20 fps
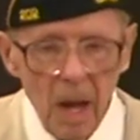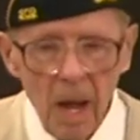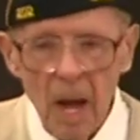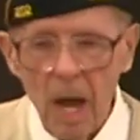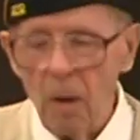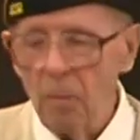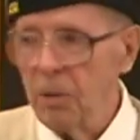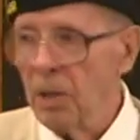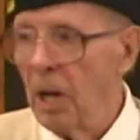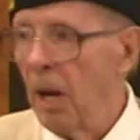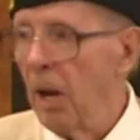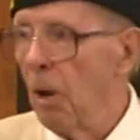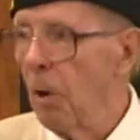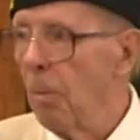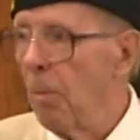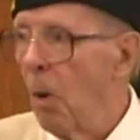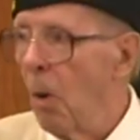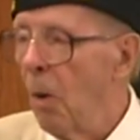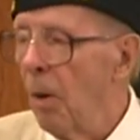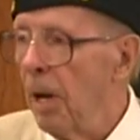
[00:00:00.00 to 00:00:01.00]
I was a little
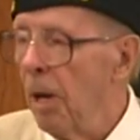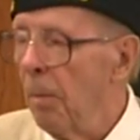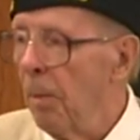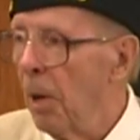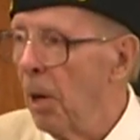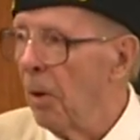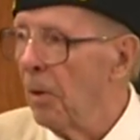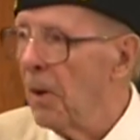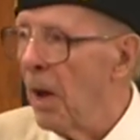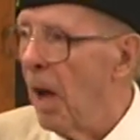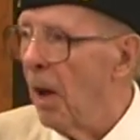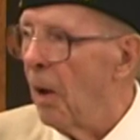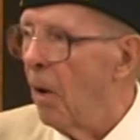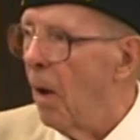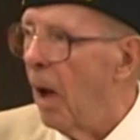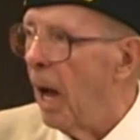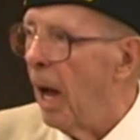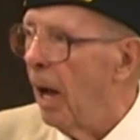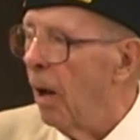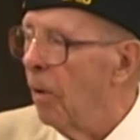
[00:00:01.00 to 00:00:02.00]
boy in Middletown,
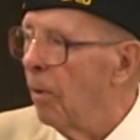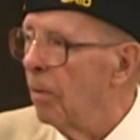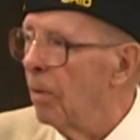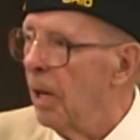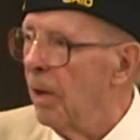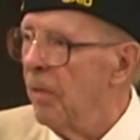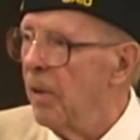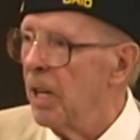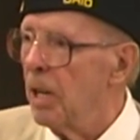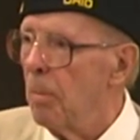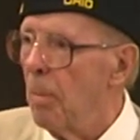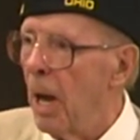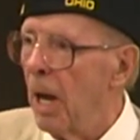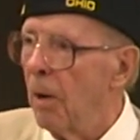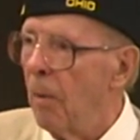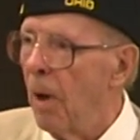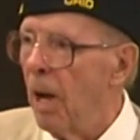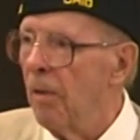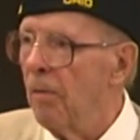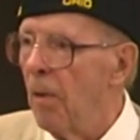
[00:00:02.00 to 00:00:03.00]
Ohio, living in my
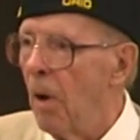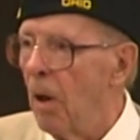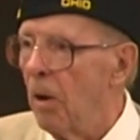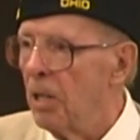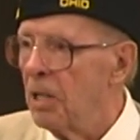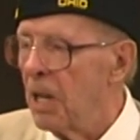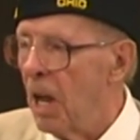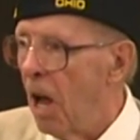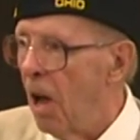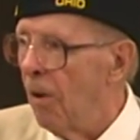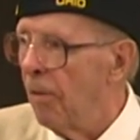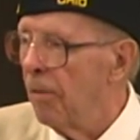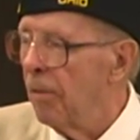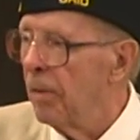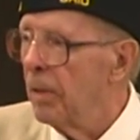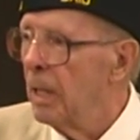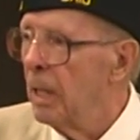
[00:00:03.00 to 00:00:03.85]
grandfather's house